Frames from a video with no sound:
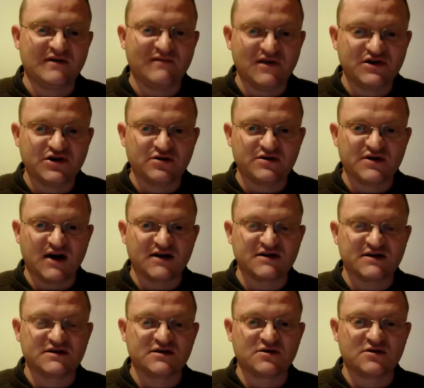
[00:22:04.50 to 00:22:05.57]
original
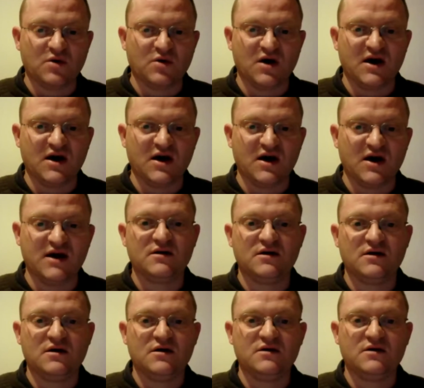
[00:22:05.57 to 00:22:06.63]
text quite
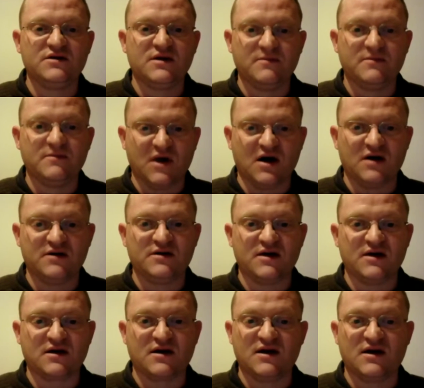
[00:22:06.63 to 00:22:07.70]

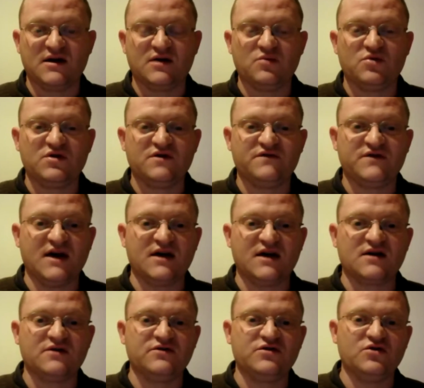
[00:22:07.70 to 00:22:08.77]
demanding, and it would have
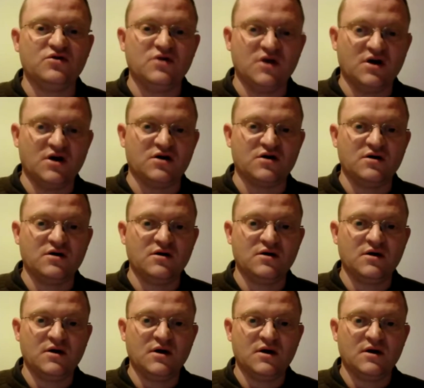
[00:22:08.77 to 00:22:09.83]
taken too long.
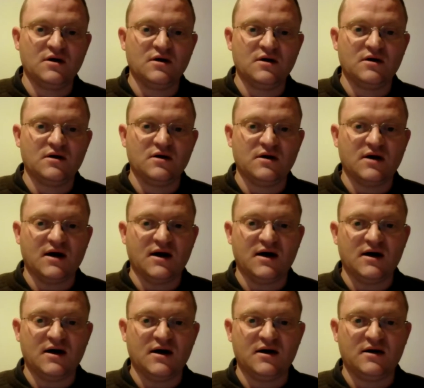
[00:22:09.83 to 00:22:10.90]

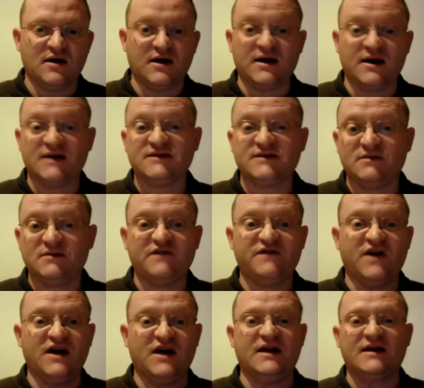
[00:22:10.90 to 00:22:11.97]
And I
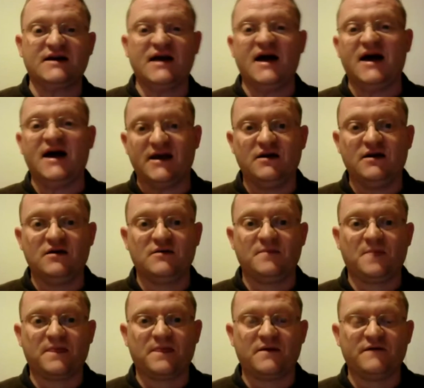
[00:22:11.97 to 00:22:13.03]
simplified it again
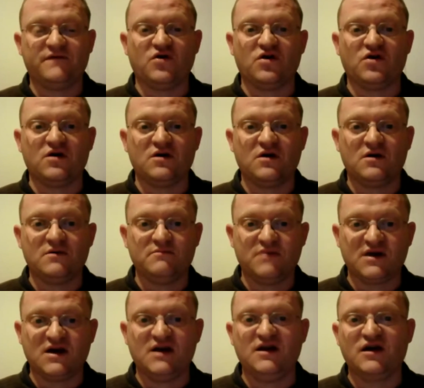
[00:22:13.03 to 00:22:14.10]
for
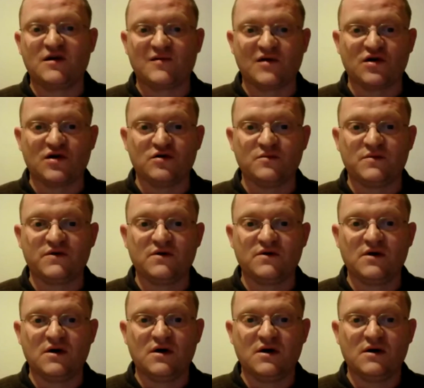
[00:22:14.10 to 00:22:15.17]
beginner groups,
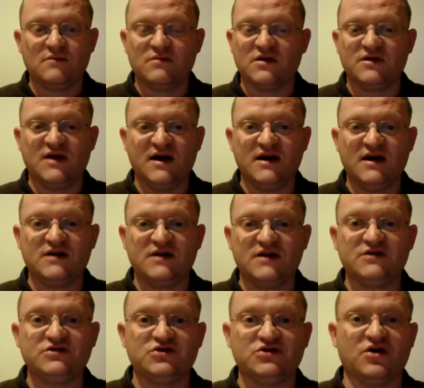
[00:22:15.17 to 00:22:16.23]
but they
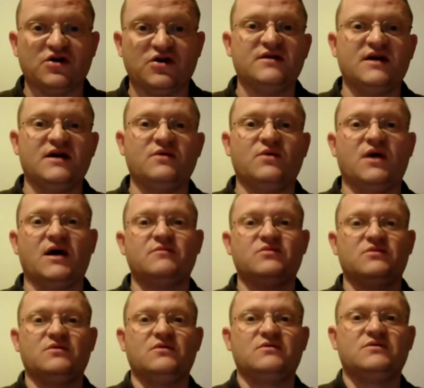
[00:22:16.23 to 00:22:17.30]
enjoyed it. They were
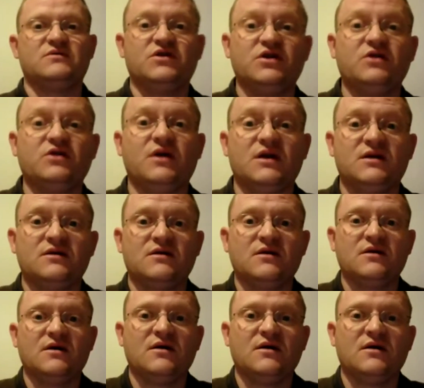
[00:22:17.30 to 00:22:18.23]
able to do it